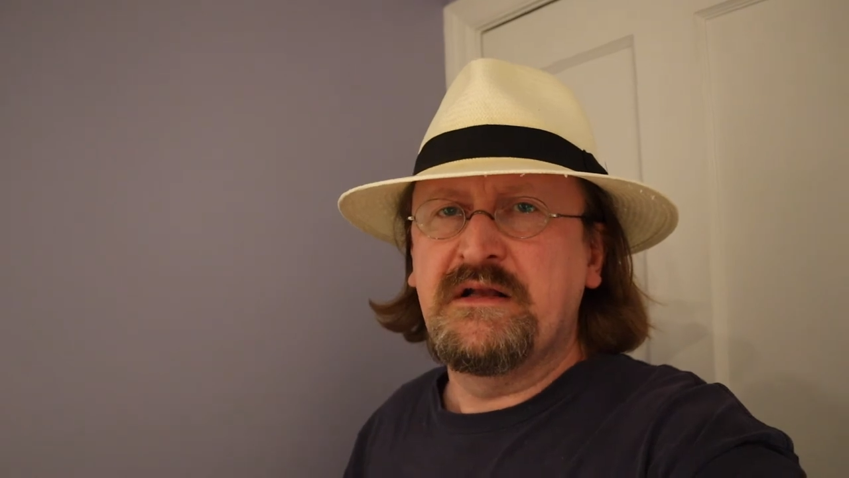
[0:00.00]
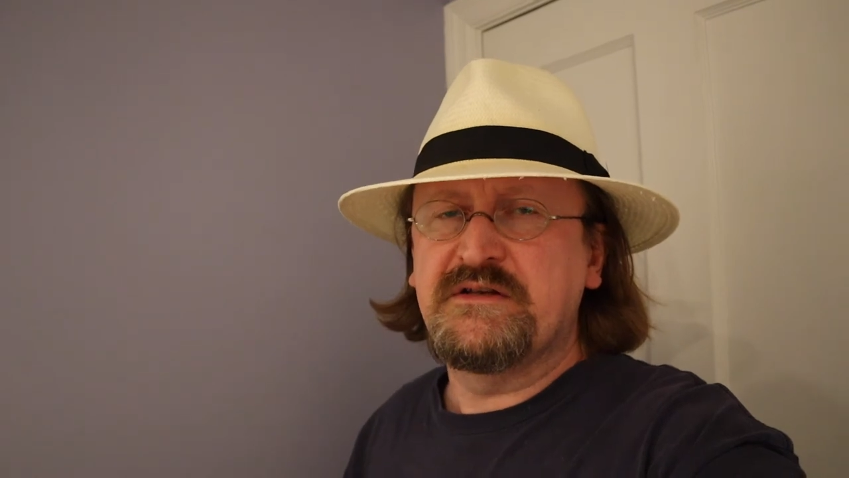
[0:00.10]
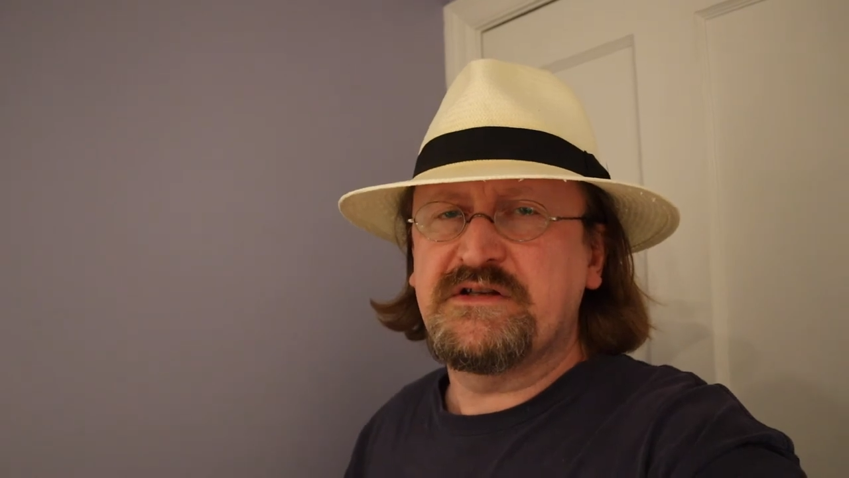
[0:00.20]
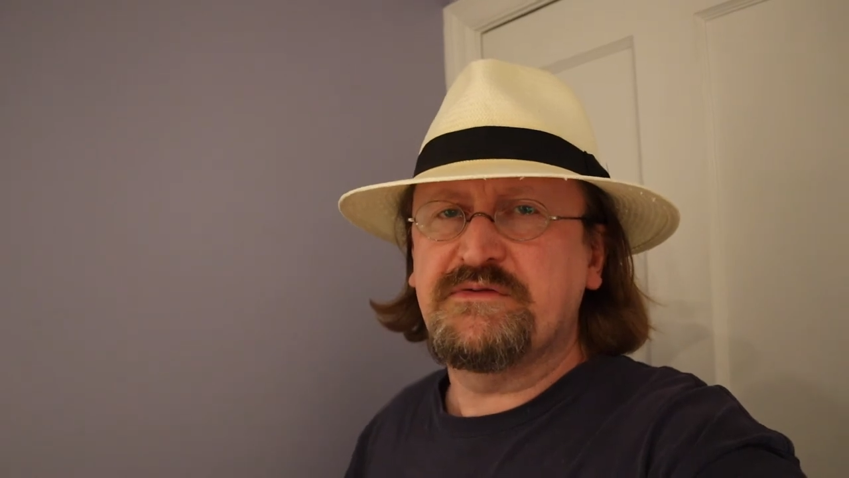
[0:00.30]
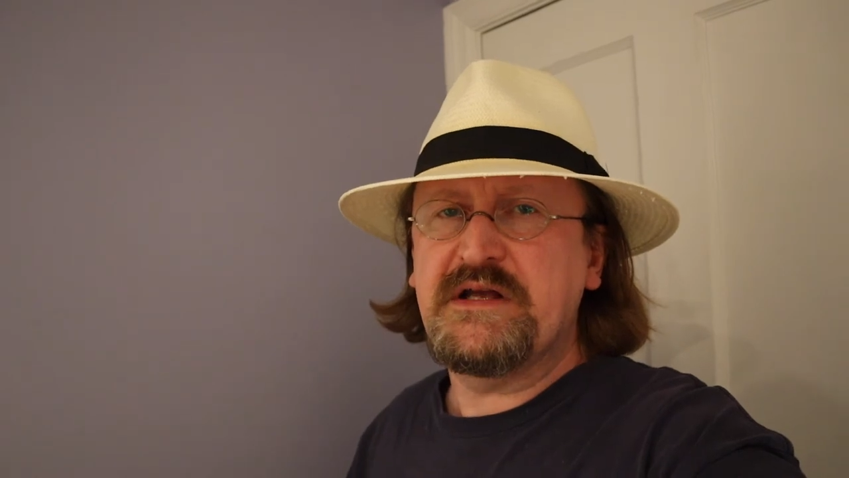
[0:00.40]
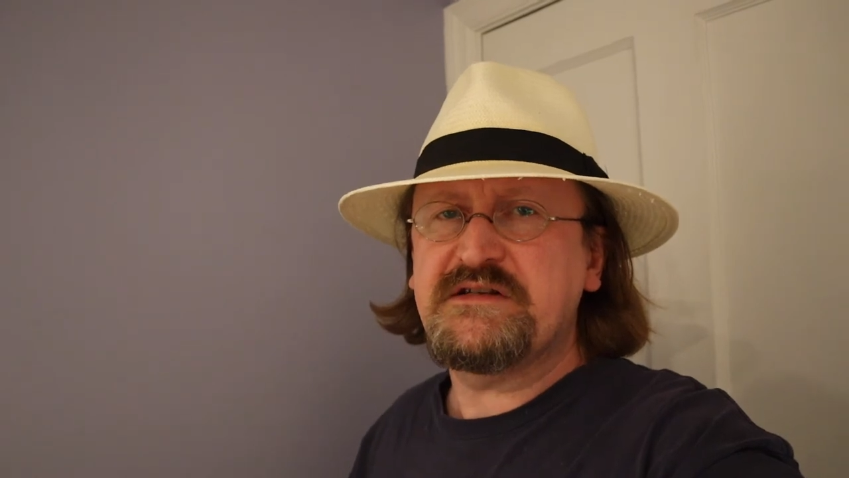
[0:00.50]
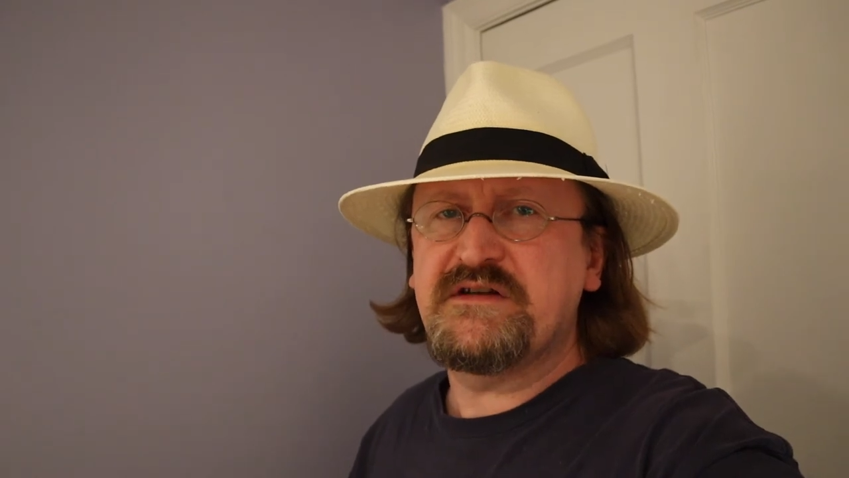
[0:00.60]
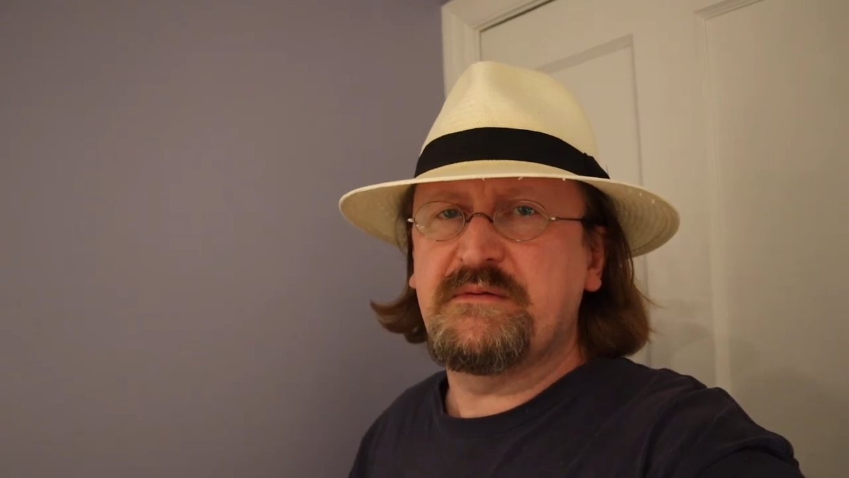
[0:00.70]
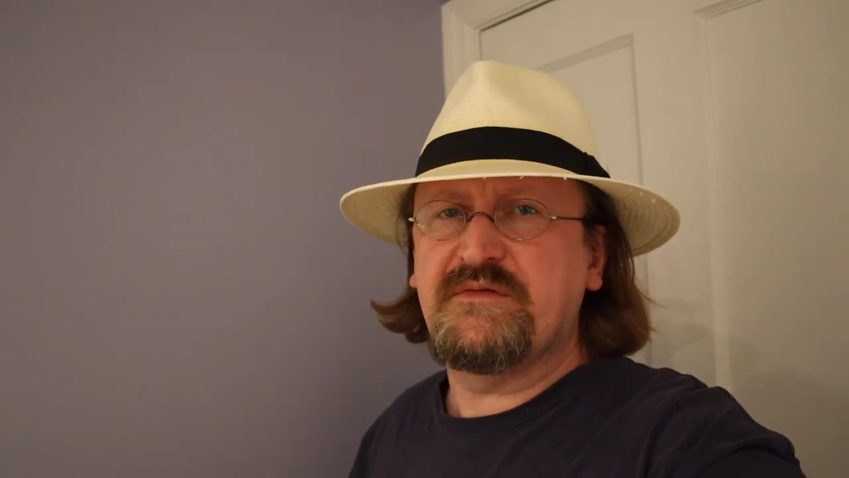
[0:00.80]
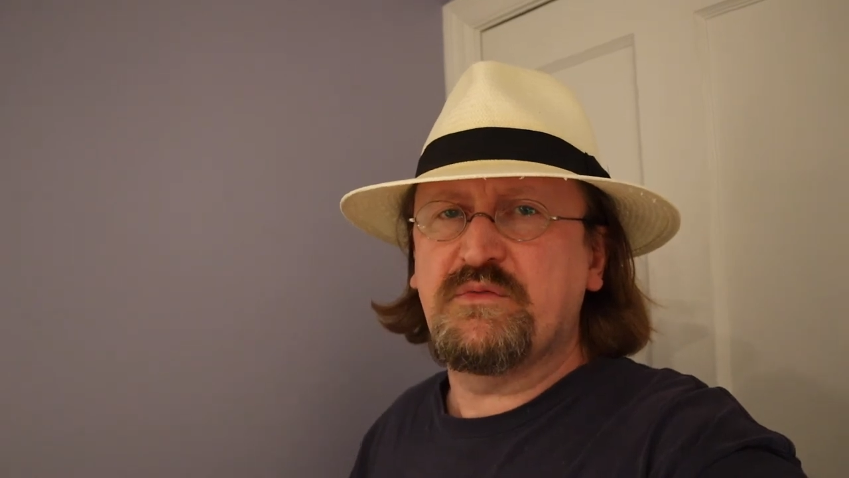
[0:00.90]
Until next
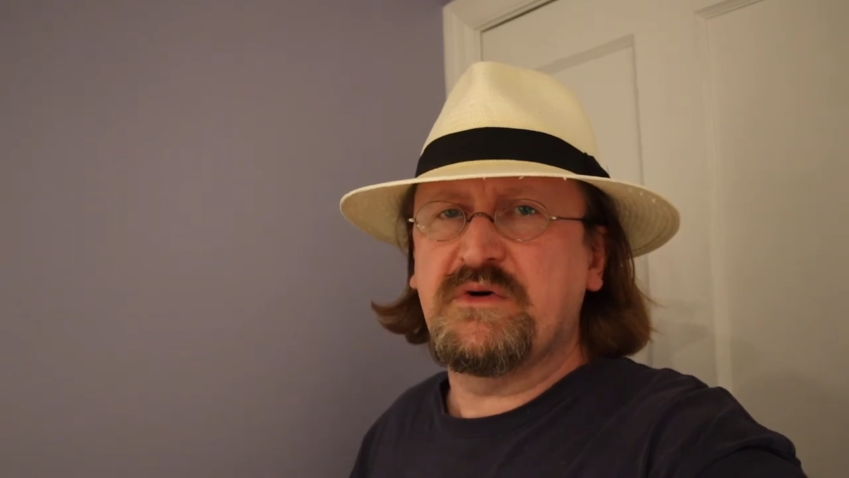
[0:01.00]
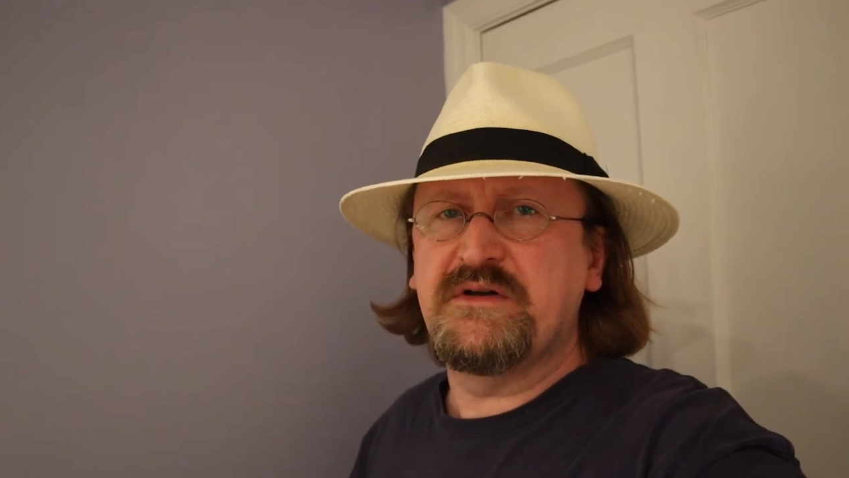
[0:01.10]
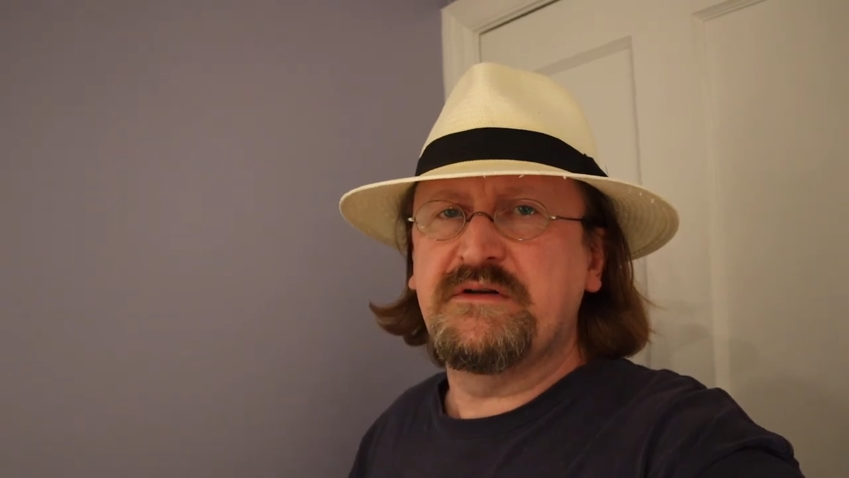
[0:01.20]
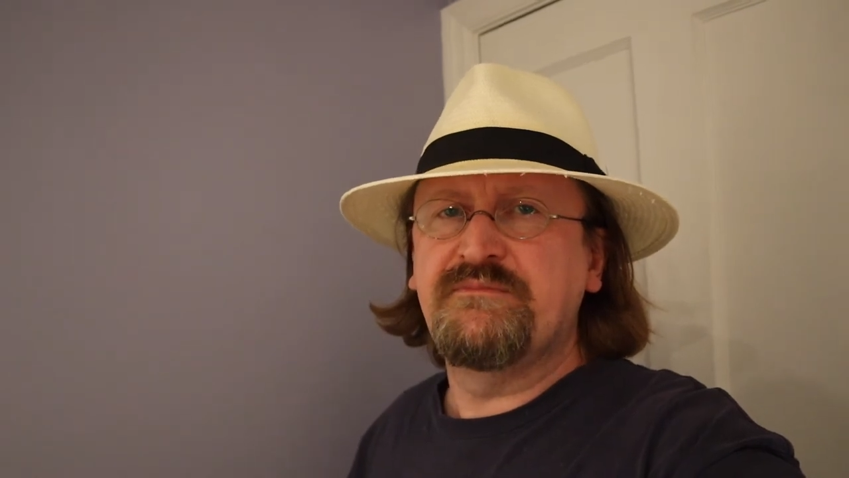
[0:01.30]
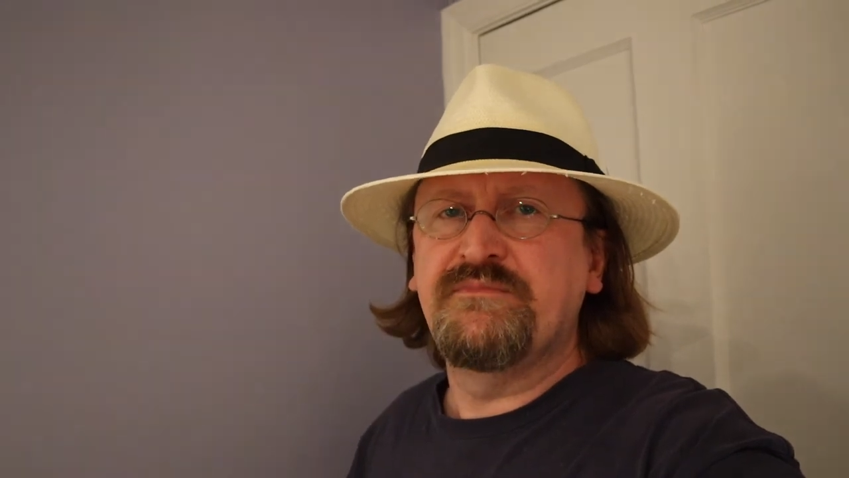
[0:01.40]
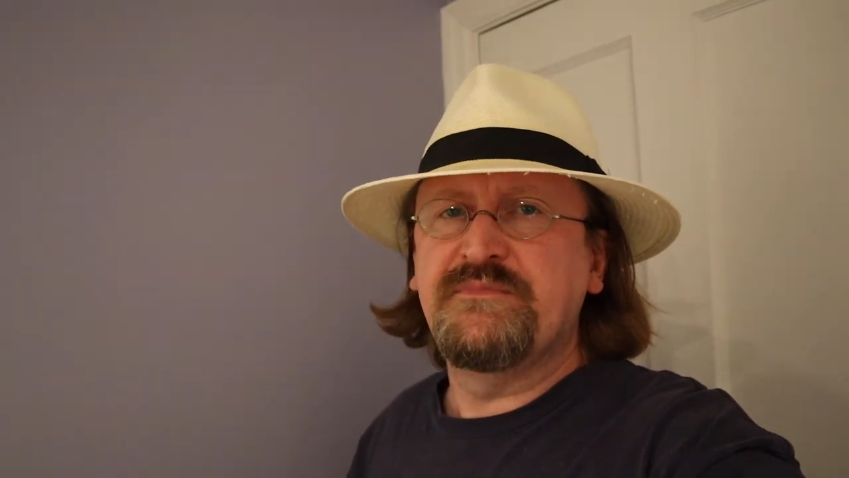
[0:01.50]
time, everyone,